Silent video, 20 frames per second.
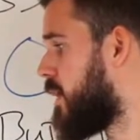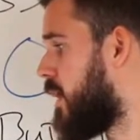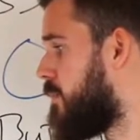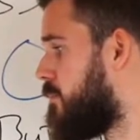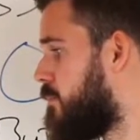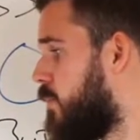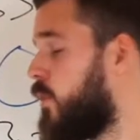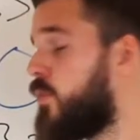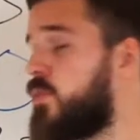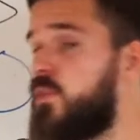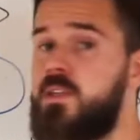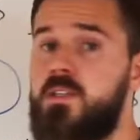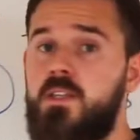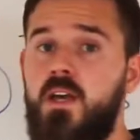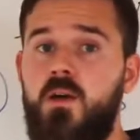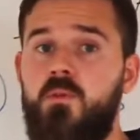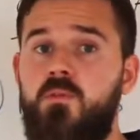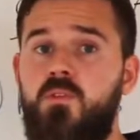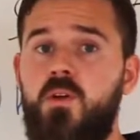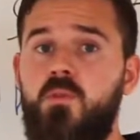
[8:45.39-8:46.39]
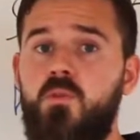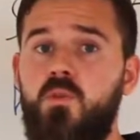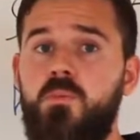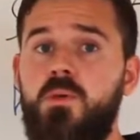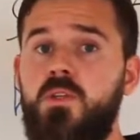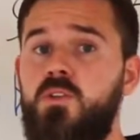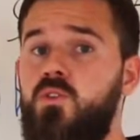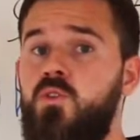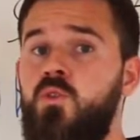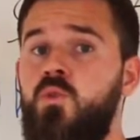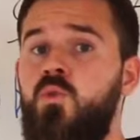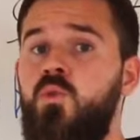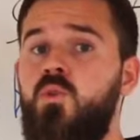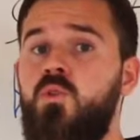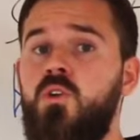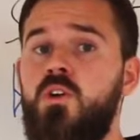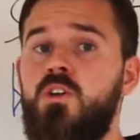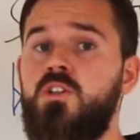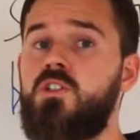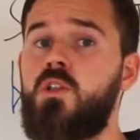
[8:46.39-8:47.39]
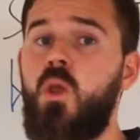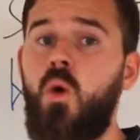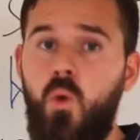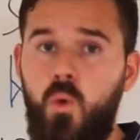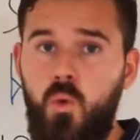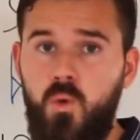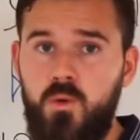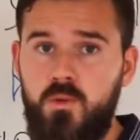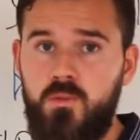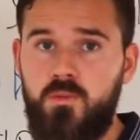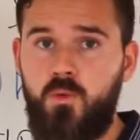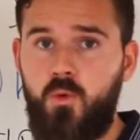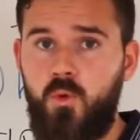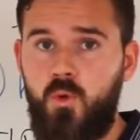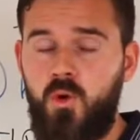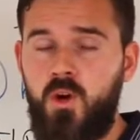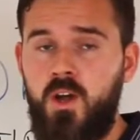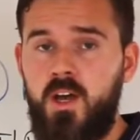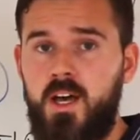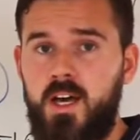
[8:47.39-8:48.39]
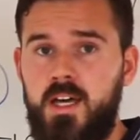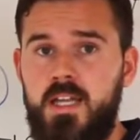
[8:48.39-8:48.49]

a monthly time frame will be too slow for